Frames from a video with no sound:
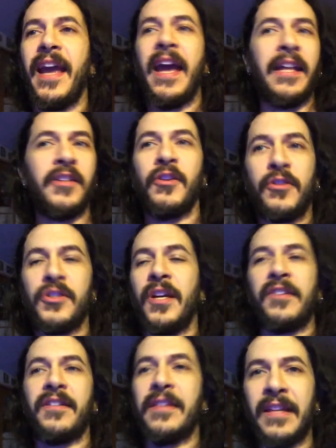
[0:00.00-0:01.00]
And you're
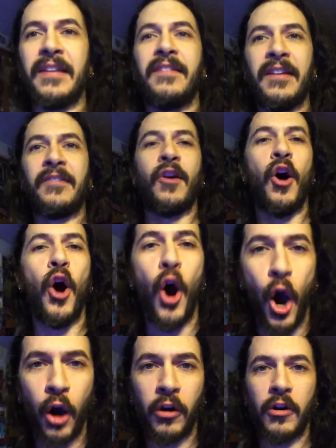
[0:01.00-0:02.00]
just, this is a
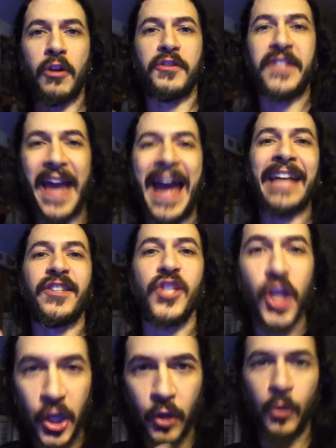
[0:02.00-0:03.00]
horror
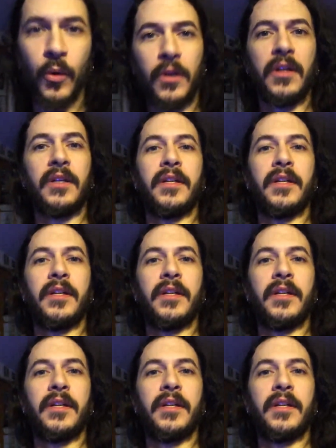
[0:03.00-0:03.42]
tattoo.